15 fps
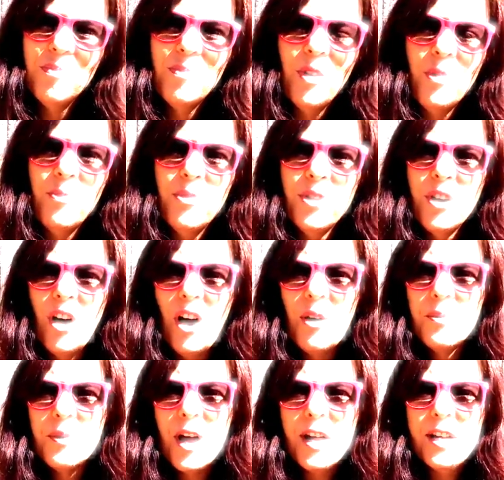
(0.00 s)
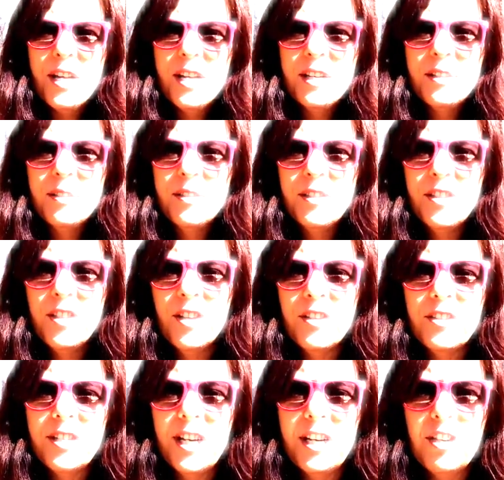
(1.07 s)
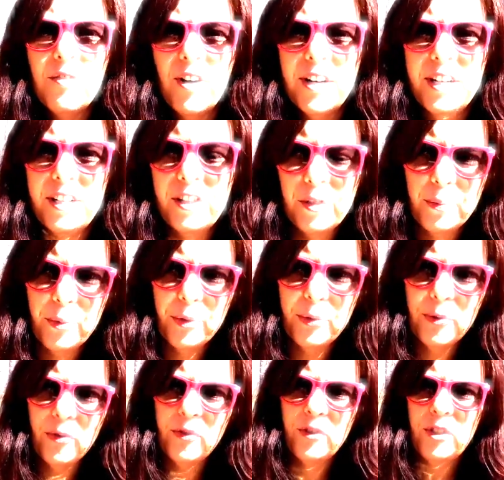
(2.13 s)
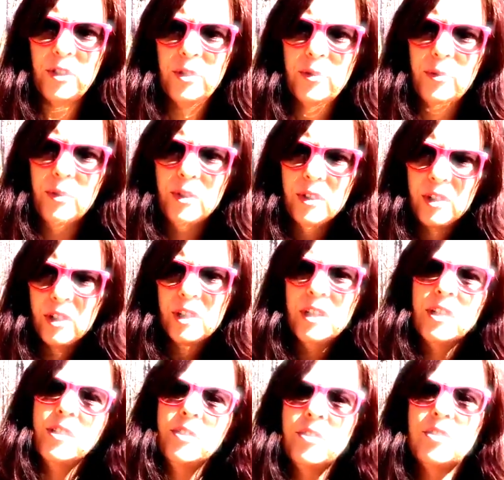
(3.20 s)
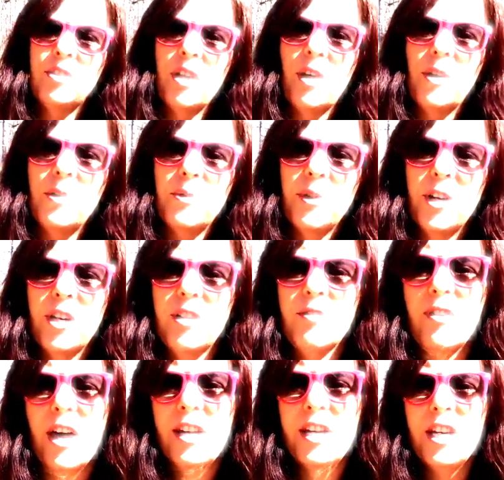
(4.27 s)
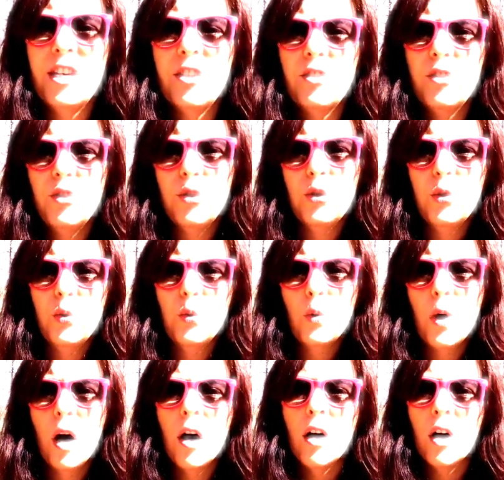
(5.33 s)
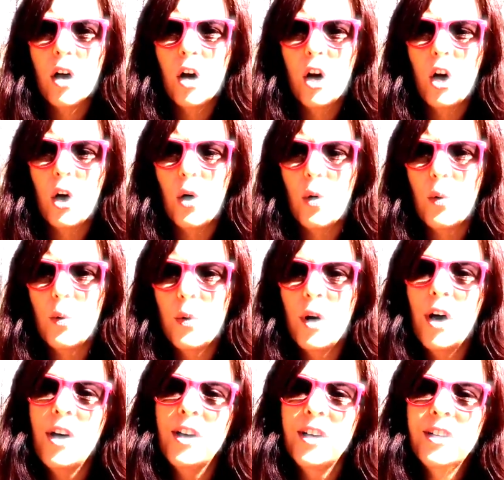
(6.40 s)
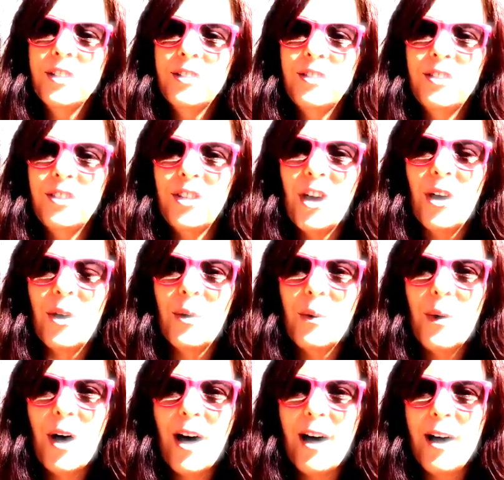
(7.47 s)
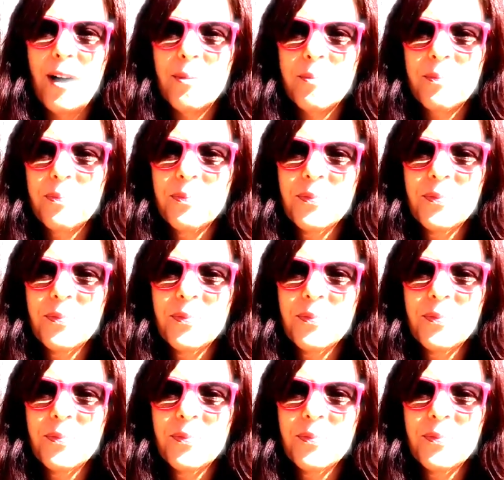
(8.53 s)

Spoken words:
we're all ready. They're getting ready to move too, so we're ready to go. So I